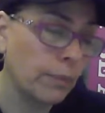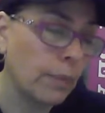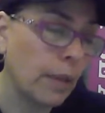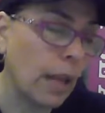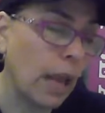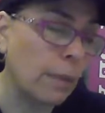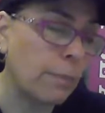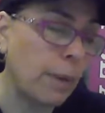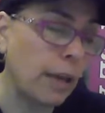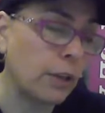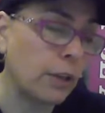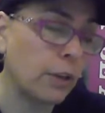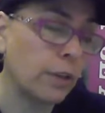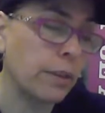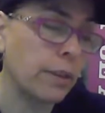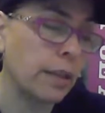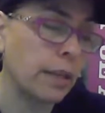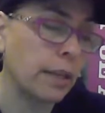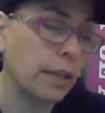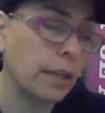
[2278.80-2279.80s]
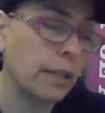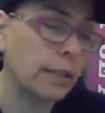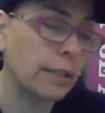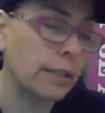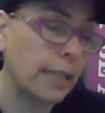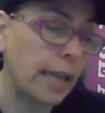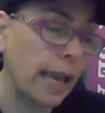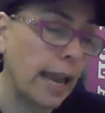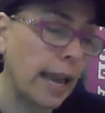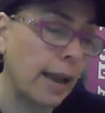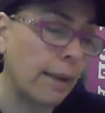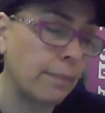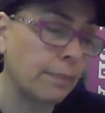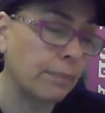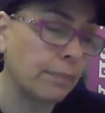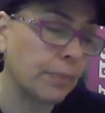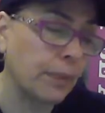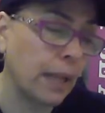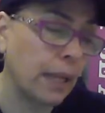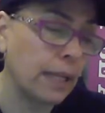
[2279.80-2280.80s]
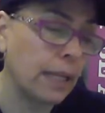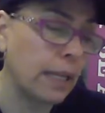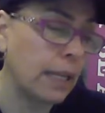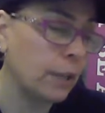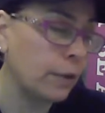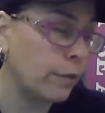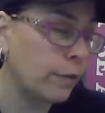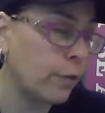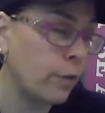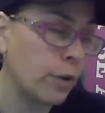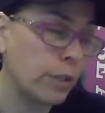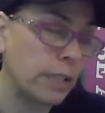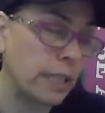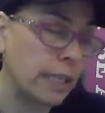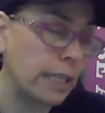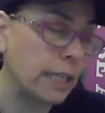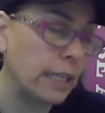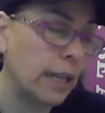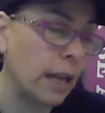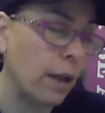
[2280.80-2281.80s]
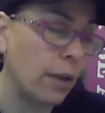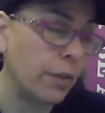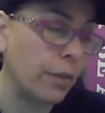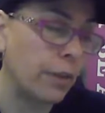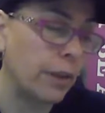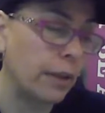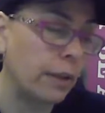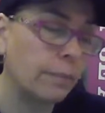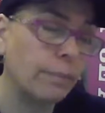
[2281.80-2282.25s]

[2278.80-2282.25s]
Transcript: I bet you're thinking, damn, I can't afford to eat healthy.